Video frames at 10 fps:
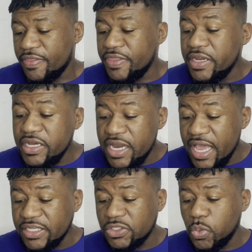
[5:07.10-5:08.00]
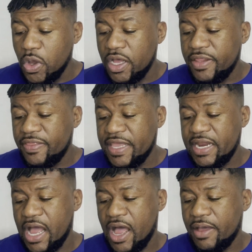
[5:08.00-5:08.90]
The next one
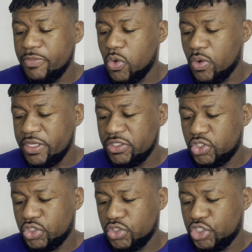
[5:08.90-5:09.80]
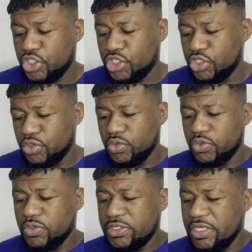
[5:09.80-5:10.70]
that I'm going to
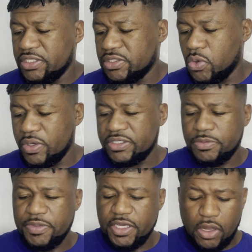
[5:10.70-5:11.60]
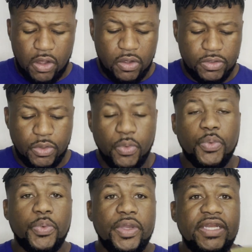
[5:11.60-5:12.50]
choose is going to be called
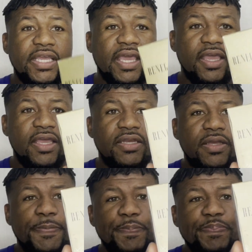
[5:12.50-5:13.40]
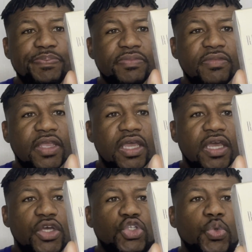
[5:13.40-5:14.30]
Renegade.
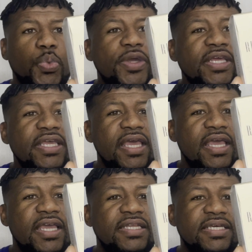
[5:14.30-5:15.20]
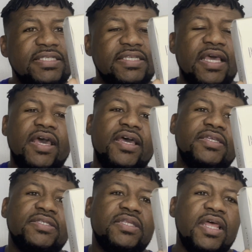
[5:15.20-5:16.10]
So Renegade
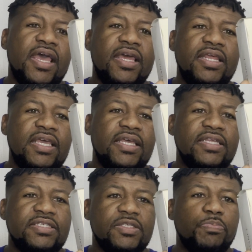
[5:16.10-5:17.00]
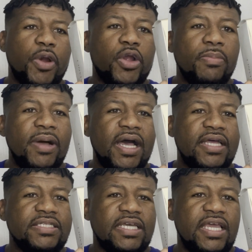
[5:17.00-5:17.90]
says that it's
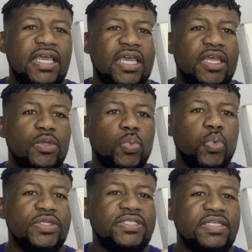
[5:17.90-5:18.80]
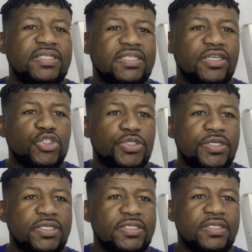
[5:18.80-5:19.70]
bergamot and woodsy
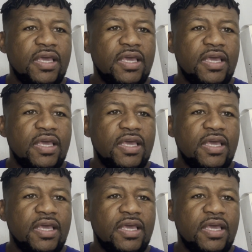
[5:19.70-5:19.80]
citrus